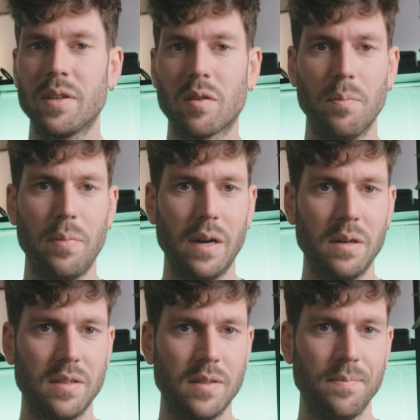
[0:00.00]
it
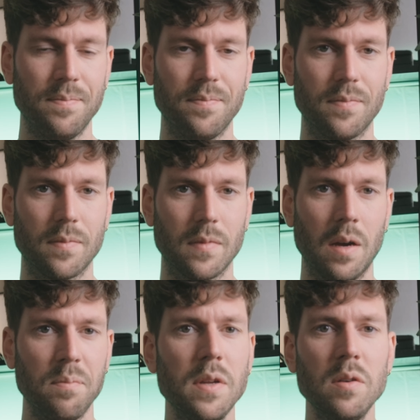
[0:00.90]
compares.
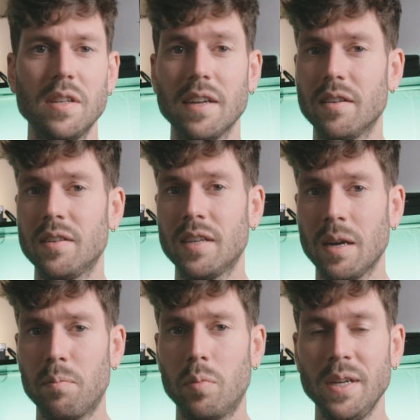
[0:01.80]
I'm using the
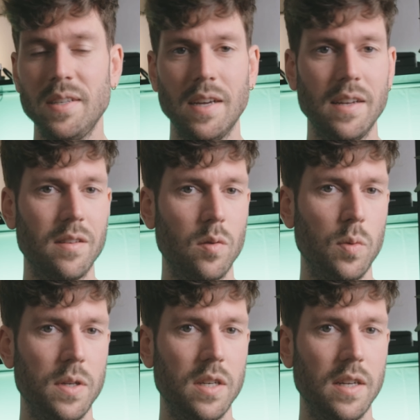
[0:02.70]
same preset,
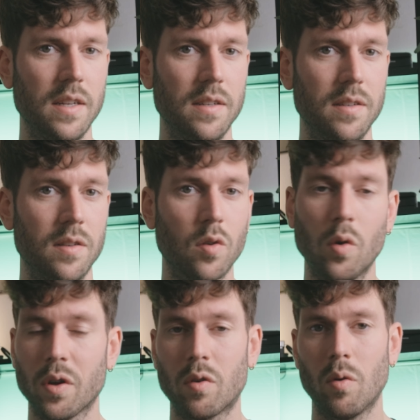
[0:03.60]
which is the
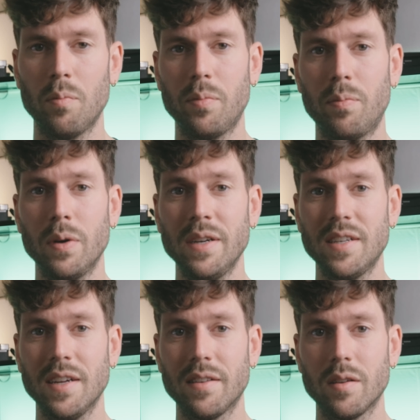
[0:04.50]
Kodachrome
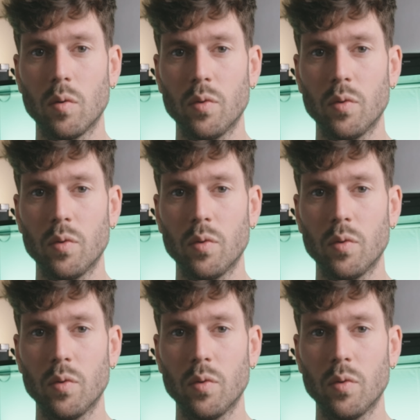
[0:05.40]
preset,